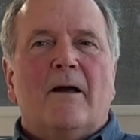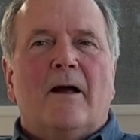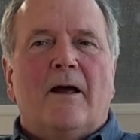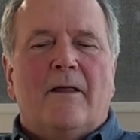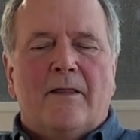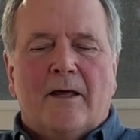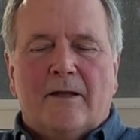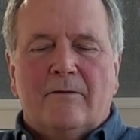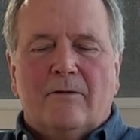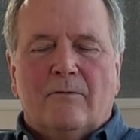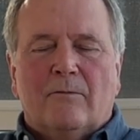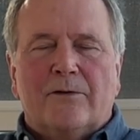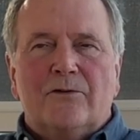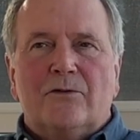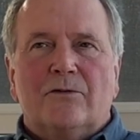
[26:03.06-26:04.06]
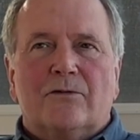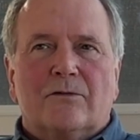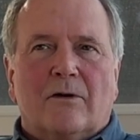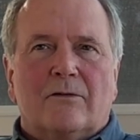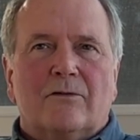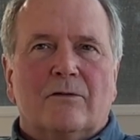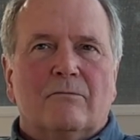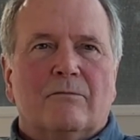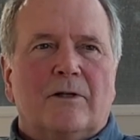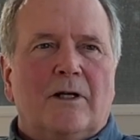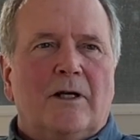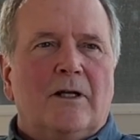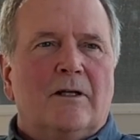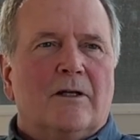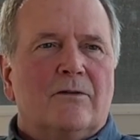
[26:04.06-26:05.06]
And then once you start to
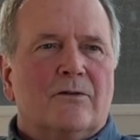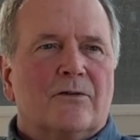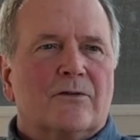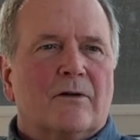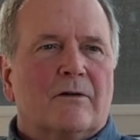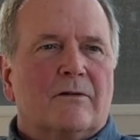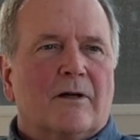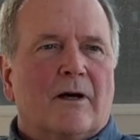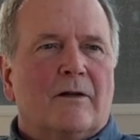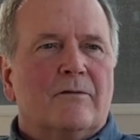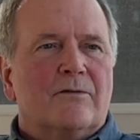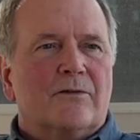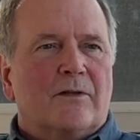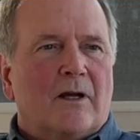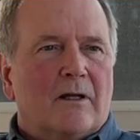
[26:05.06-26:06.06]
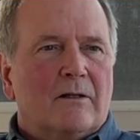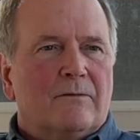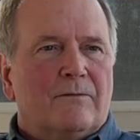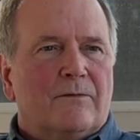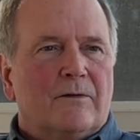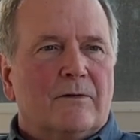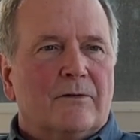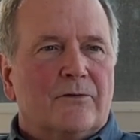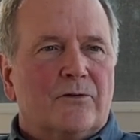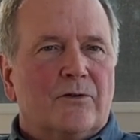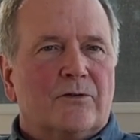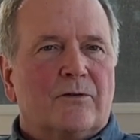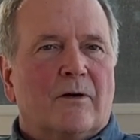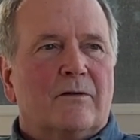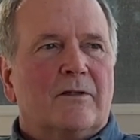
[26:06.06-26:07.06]
read and you start to understand the fields, you
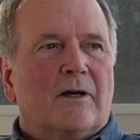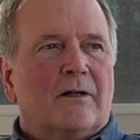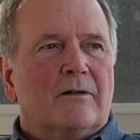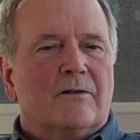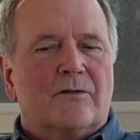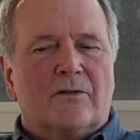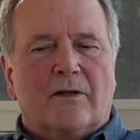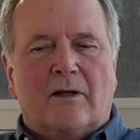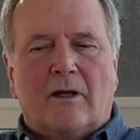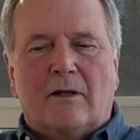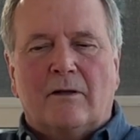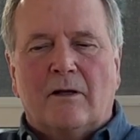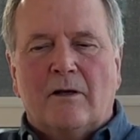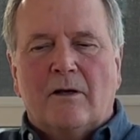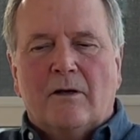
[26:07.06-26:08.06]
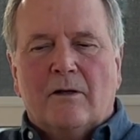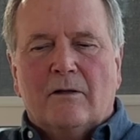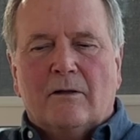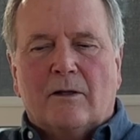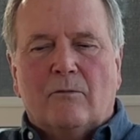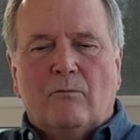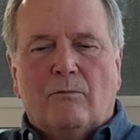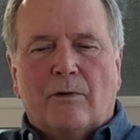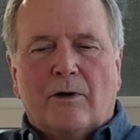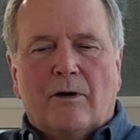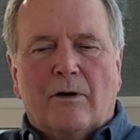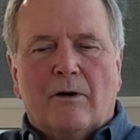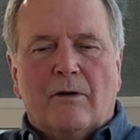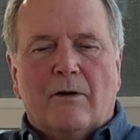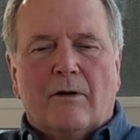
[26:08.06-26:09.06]
start to understand like
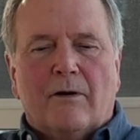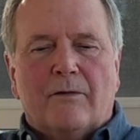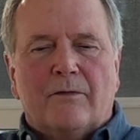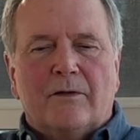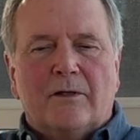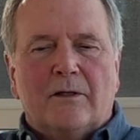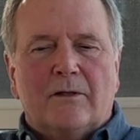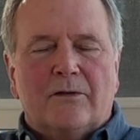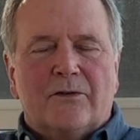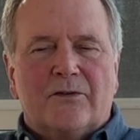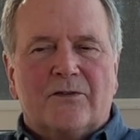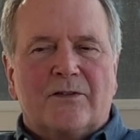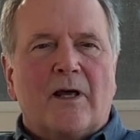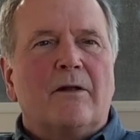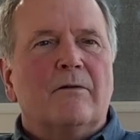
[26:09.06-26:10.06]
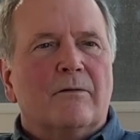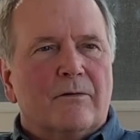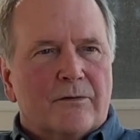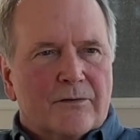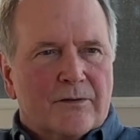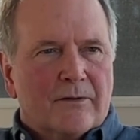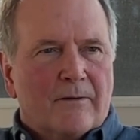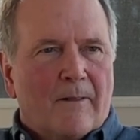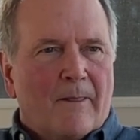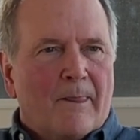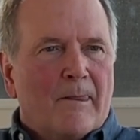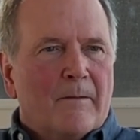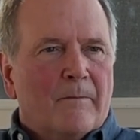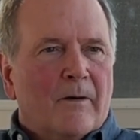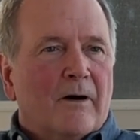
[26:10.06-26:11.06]
where are the centers
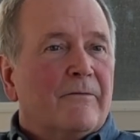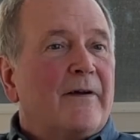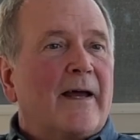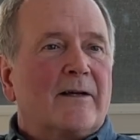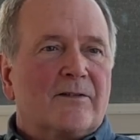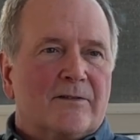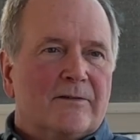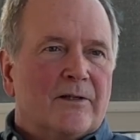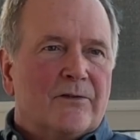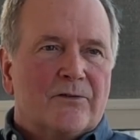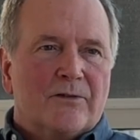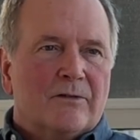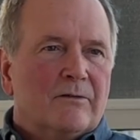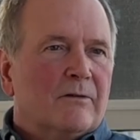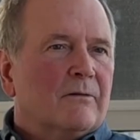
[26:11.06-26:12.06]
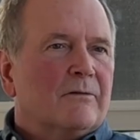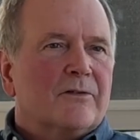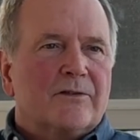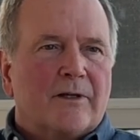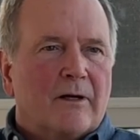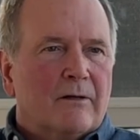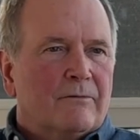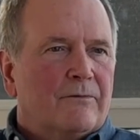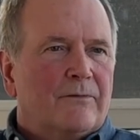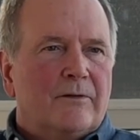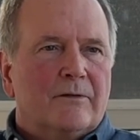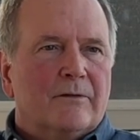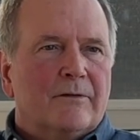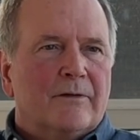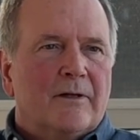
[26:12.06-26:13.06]
of excellence in your desired
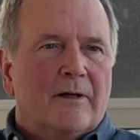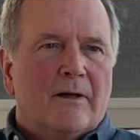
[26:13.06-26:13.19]
field.